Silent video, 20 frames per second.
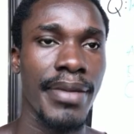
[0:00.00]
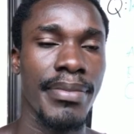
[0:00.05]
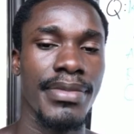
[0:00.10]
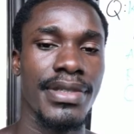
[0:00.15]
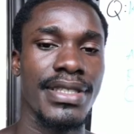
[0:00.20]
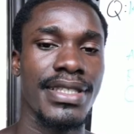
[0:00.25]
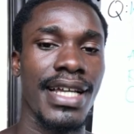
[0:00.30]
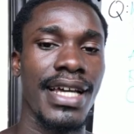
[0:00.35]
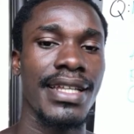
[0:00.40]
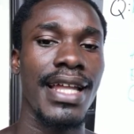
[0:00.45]

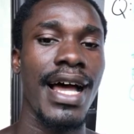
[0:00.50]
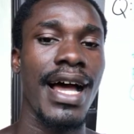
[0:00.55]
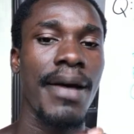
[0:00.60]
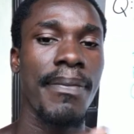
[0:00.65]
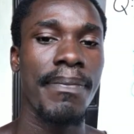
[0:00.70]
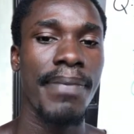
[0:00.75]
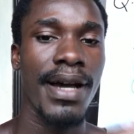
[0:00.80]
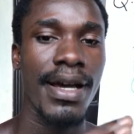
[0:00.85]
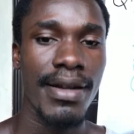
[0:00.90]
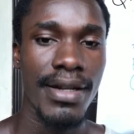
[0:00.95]
is an
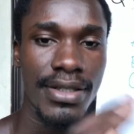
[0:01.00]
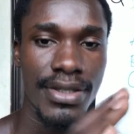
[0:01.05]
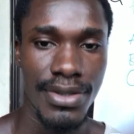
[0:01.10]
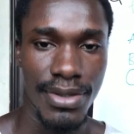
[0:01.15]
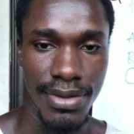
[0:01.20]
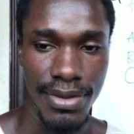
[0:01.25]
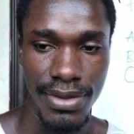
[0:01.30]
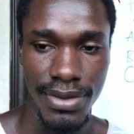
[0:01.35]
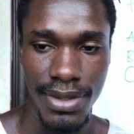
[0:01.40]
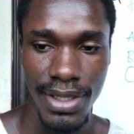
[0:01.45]

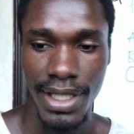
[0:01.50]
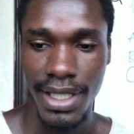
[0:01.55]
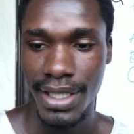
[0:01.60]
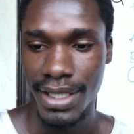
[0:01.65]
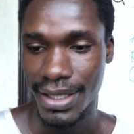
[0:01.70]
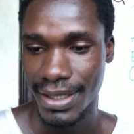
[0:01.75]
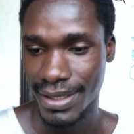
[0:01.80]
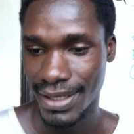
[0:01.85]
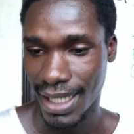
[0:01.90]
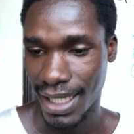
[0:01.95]
apparatus
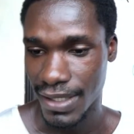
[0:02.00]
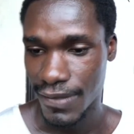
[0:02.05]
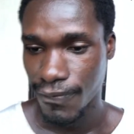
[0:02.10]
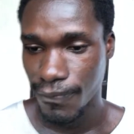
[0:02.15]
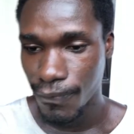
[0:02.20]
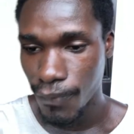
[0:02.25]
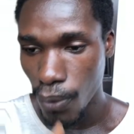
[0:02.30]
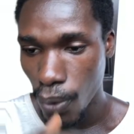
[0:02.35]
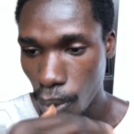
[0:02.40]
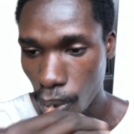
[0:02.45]
that
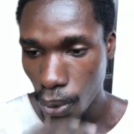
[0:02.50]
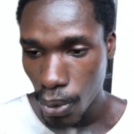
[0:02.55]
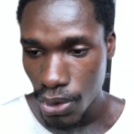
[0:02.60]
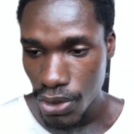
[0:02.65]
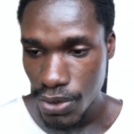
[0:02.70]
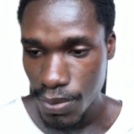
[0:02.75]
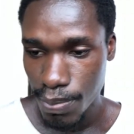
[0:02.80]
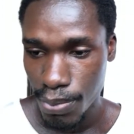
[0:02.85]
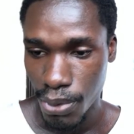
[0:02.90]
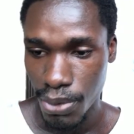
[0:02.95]

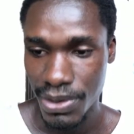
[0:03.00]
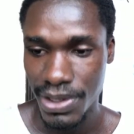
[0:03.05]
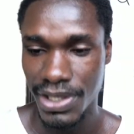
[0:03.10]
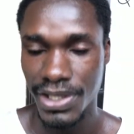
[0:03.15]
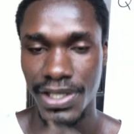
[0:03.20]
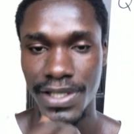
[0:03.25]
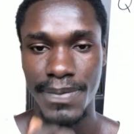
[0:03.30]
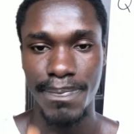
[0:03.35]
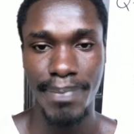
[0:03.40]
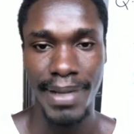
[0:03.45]
folds
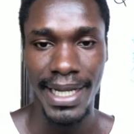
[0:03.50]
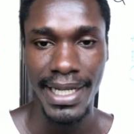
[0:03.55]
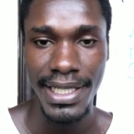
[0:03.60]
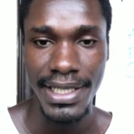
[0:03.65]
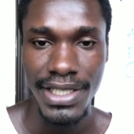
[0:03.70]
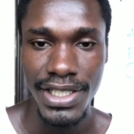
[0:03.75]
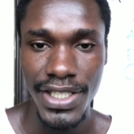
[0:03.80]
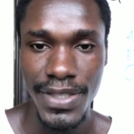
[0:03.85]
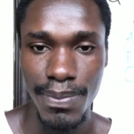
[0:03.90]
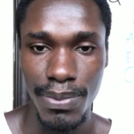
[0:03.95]
proteins,
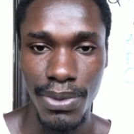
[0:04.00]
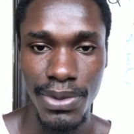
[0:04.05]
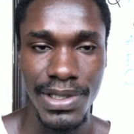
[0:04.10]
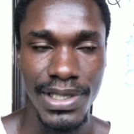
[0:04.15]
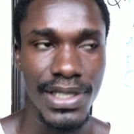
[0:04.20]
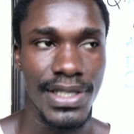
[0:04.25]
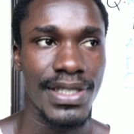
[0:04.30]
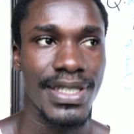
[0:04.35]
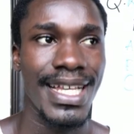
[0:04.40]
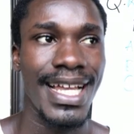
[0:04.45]
packages
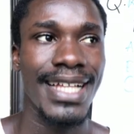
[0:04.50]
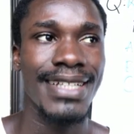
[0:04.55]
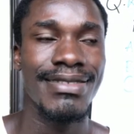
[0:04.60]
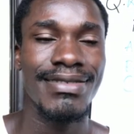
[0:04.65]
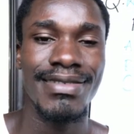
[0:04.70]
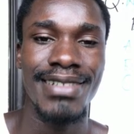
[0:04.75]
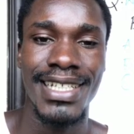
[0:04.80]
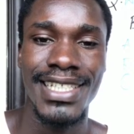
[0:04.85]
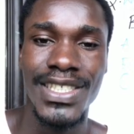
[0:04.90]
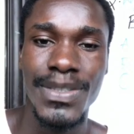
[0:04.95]
proteins, and
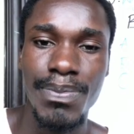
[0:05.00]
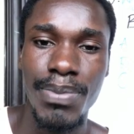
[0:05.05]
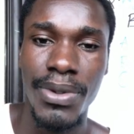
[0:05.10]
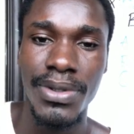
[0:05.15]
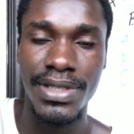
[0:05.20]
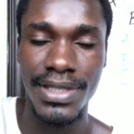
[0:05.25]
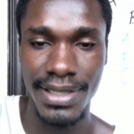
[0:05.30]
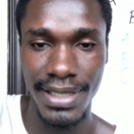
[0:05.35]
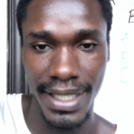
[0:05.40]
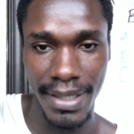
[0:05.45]

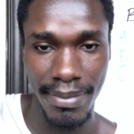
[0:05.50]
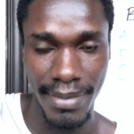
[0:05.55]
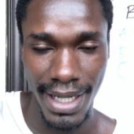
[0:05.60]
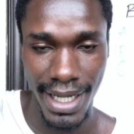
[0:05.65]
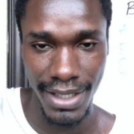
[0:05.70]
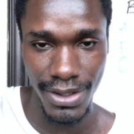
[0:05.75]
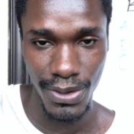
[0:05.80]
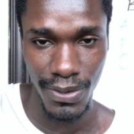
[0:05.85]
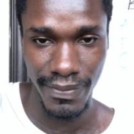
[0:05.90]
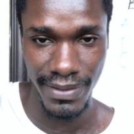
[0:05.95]
transports them
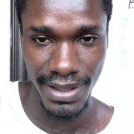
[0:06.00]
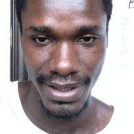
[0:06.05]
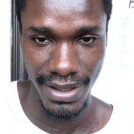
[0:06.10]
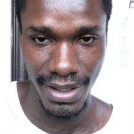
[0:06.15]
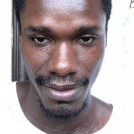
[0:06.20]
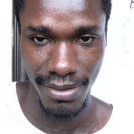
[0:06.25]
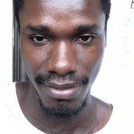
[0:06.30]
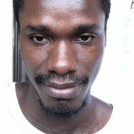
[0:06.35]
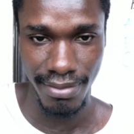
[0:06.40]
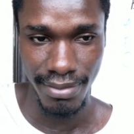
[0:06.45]
out of the
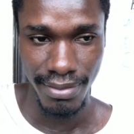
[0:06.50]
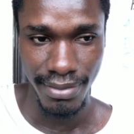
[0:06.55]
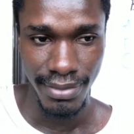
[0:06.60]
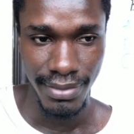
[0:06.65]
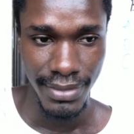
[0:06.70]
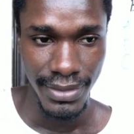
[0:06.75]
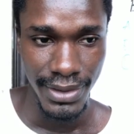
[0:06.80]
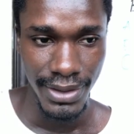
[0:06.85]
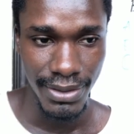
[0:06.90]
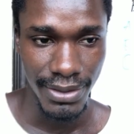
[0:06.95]
cell.
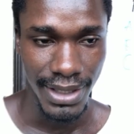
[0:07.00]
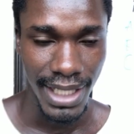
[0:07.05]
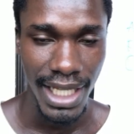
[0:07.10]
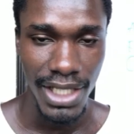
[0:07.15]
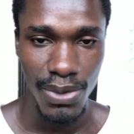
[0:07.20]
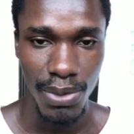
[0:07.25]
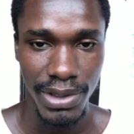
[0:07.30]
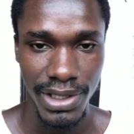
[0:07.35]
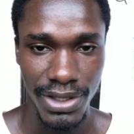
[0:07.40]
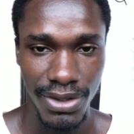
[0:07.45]
So
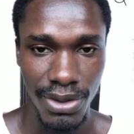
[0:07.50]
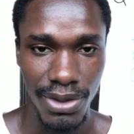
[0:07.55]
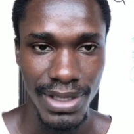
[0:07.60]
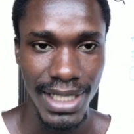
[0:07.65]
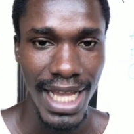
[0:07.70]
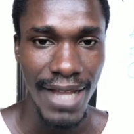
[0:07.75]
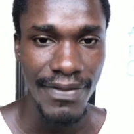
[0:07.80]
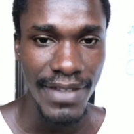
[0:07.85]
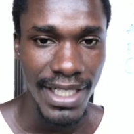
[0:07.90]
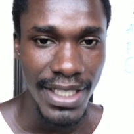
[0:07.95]
that's what it does.
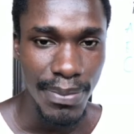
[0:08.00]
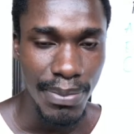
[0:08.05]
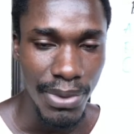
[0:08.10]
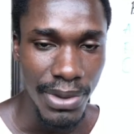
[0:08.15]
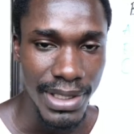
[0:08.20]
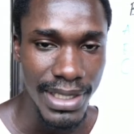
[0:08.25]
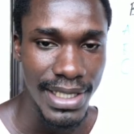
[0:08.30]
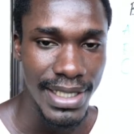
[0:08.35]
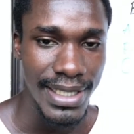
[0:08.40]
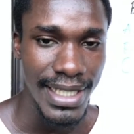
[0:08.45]
After the
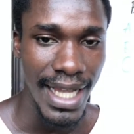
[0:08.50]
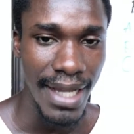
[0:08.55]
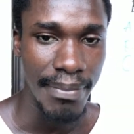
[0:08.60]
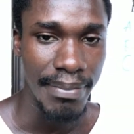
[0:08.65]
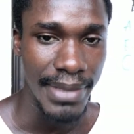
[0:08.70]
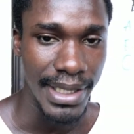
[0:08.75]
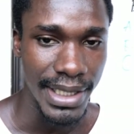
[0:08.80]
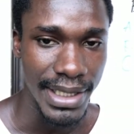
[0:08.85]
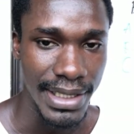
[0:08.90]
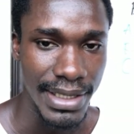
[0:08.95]
proteins are
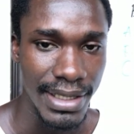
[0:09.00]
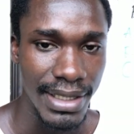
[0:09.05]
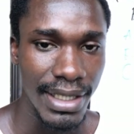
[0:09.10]
made,